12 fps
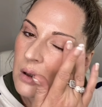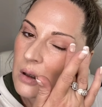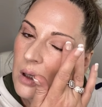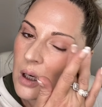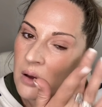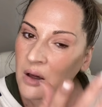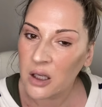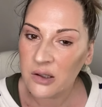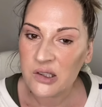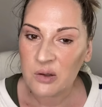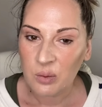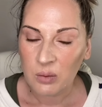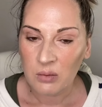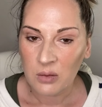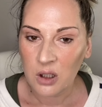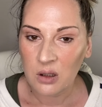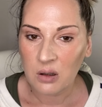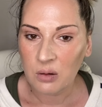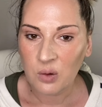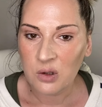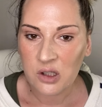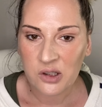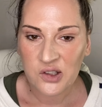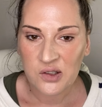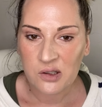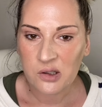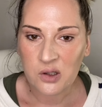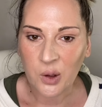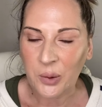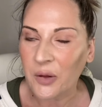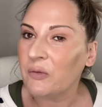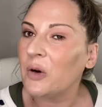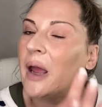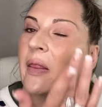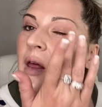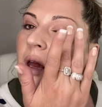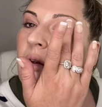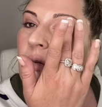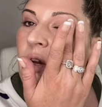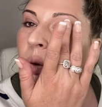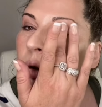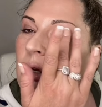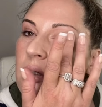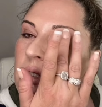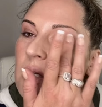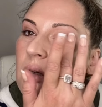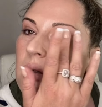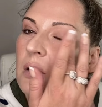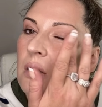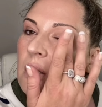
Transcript: And that's, you could just stop it right there if you wanted to.